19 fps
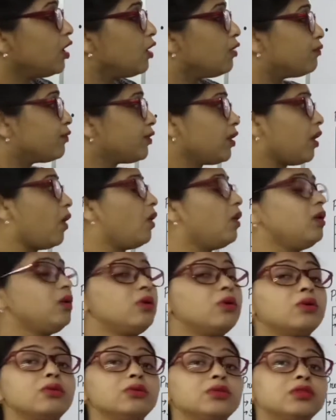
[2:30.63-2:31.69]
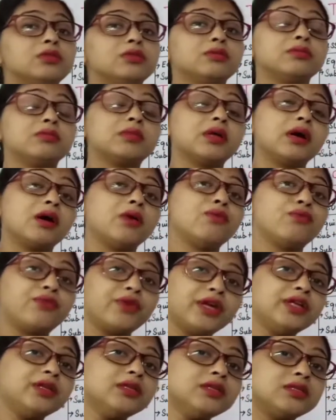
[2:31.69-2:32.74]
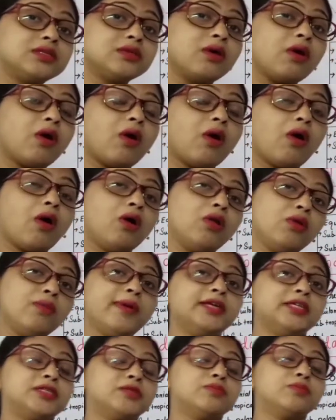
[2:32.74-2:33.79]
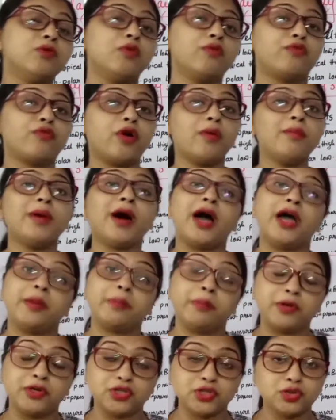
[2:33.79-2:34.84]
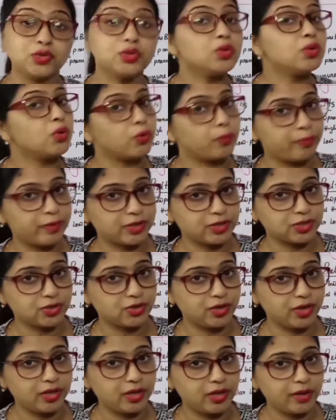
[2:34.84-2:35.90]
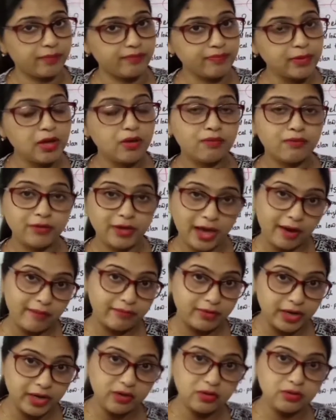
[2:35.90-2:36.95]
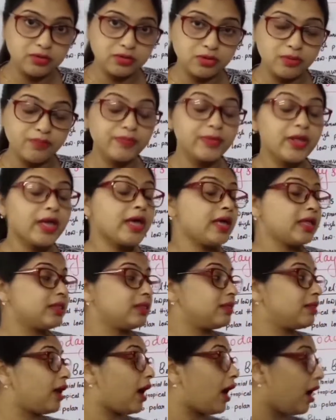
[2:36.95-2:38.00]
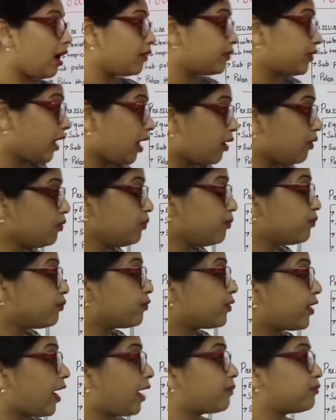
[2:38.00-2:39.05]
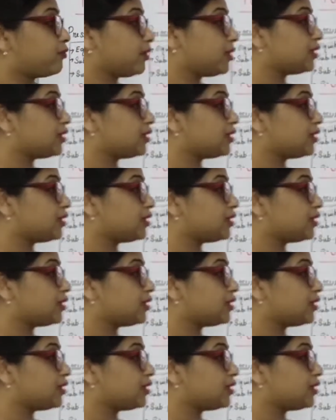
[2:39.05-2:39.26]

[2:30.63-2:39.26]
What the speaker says: We all know the winds always move from high pressure to low pressure area. We have read also. Now we have to